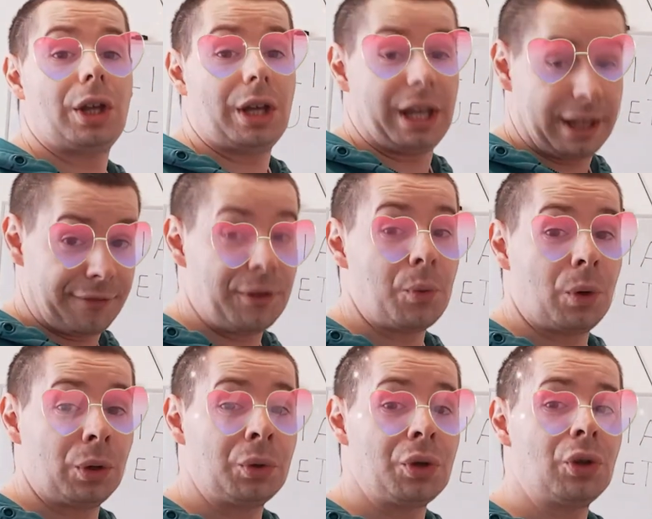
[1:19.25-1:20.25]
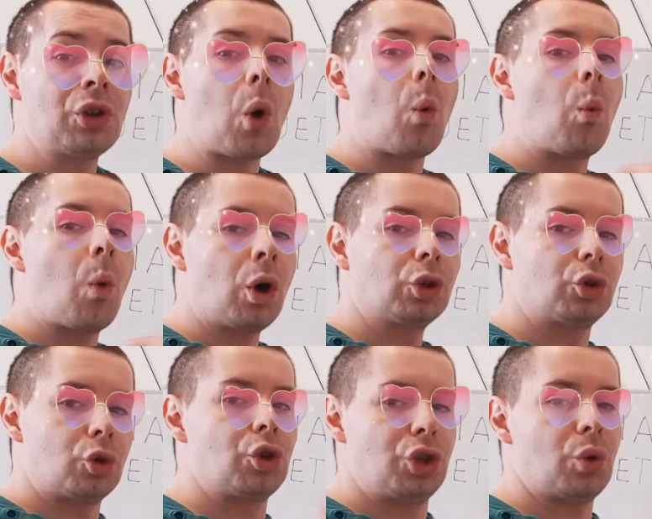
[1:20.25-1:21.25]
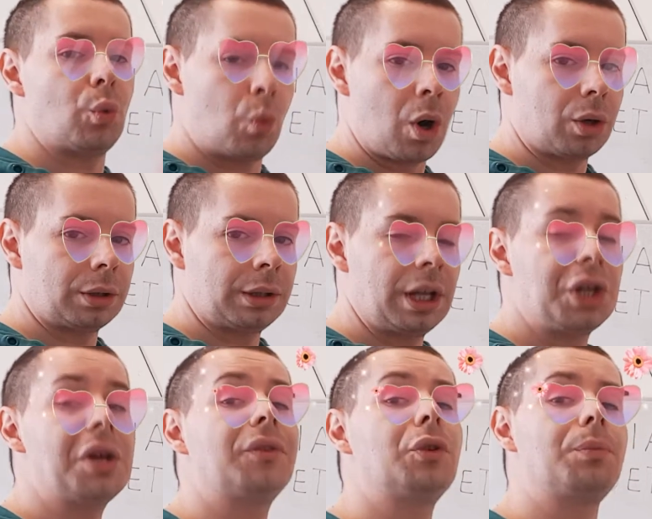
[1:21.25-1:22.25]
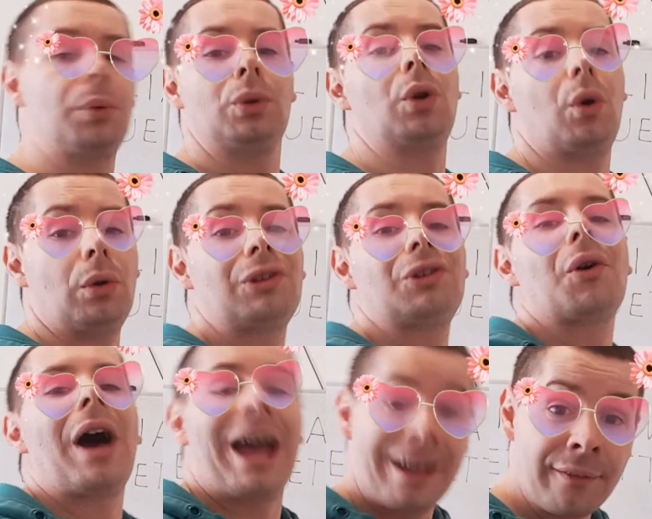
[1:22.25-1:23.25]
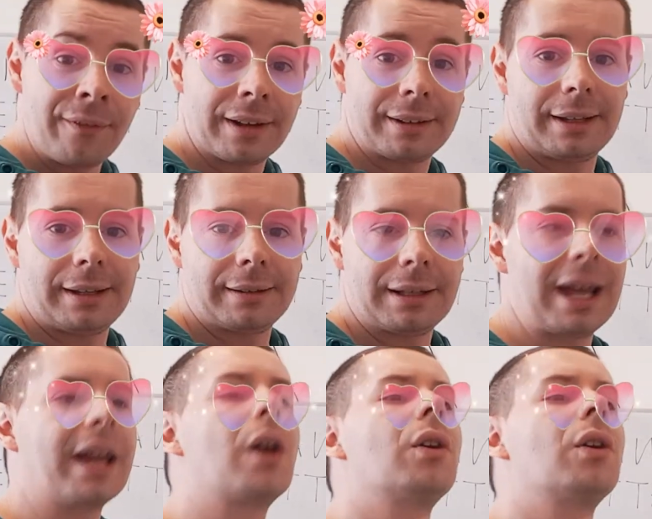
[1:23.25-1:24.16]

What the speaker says: If you want to use what do you want, you have to put also emphasis, like,